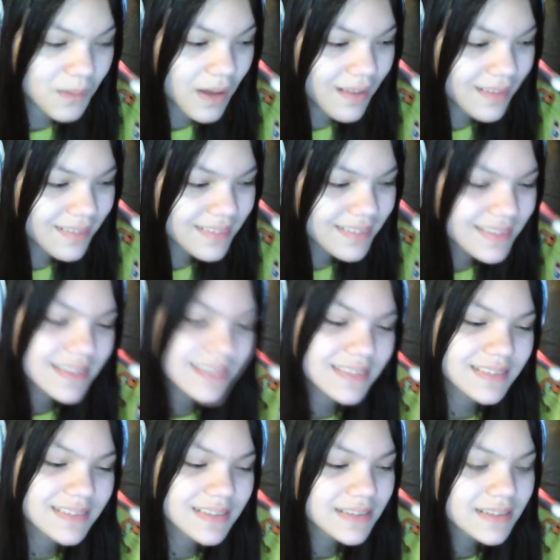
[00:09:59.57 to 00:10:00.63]
Well,
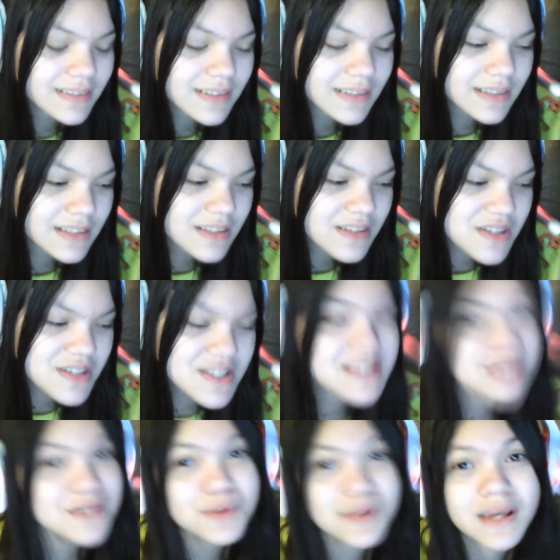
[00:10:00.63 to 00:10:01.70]

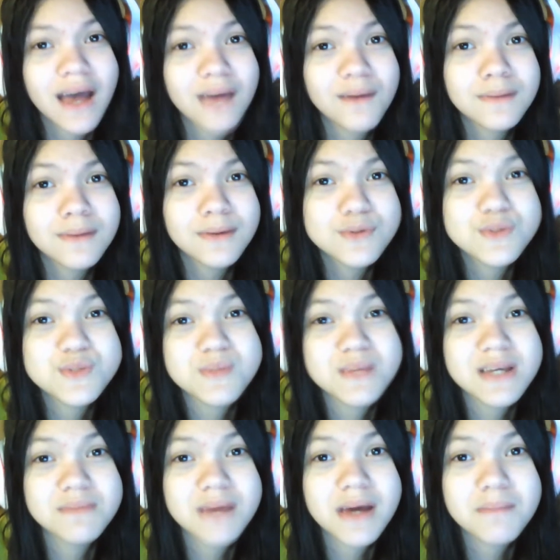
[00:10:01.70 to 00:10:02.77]
considering how close
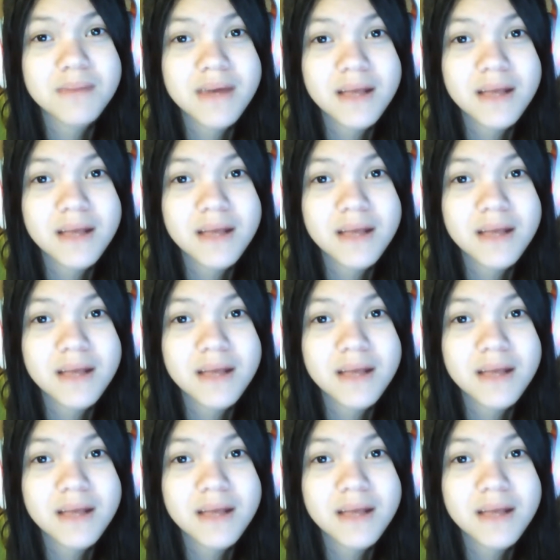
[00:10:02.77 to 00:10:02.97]
me and my